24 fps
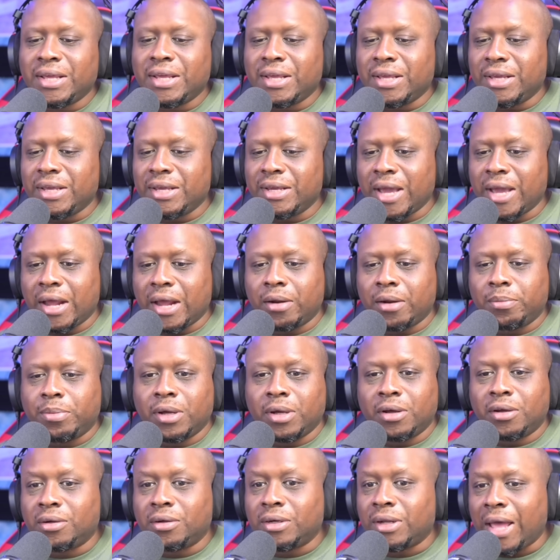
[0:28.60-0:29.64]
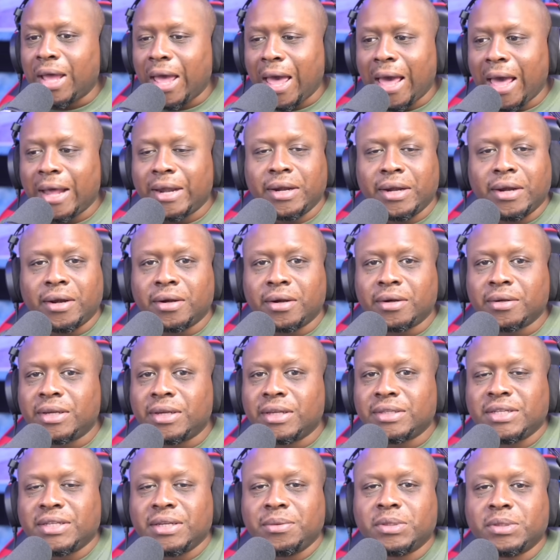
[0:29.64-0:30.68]
he got up on out of there
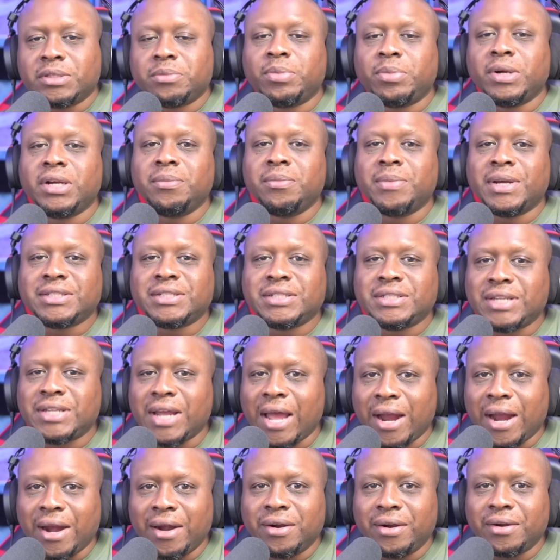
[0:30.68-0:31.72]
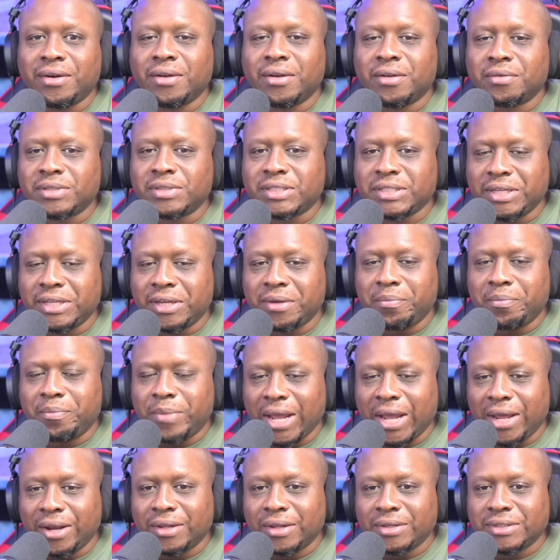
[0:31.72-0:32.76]
because he was pretty much tired of Skip
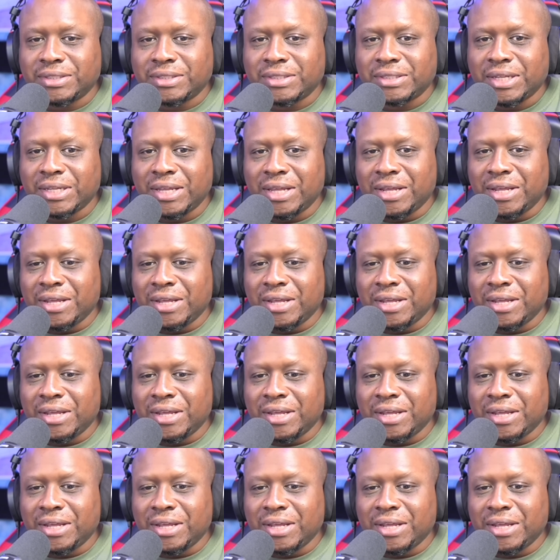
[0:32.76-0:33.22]
Bayless.